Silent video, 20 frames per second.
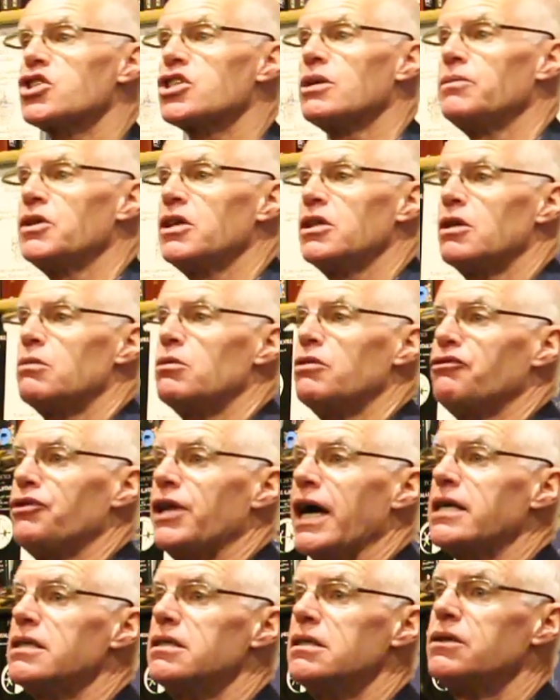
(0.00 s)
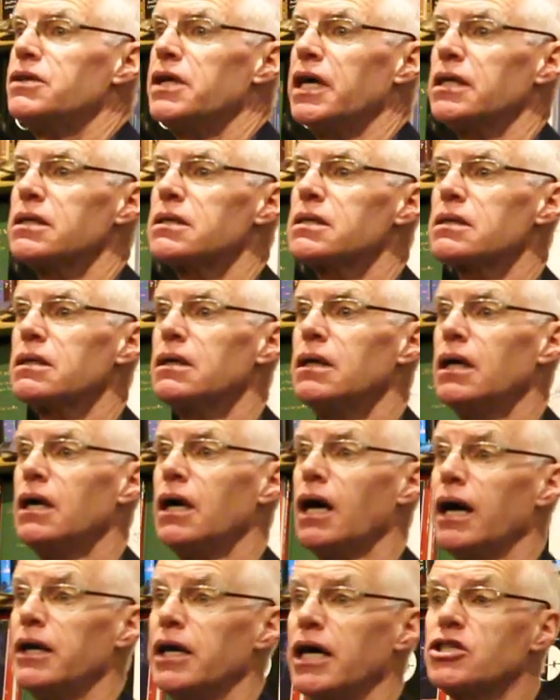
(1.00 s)
something that reflected things.
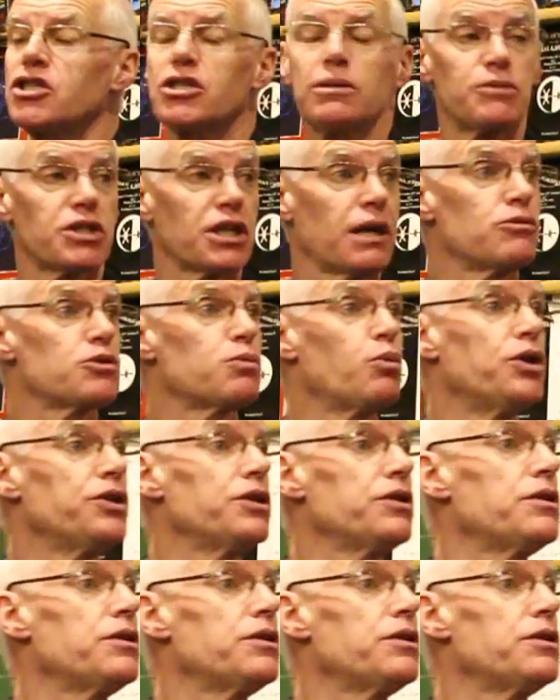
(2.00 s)
And I sometimes wonder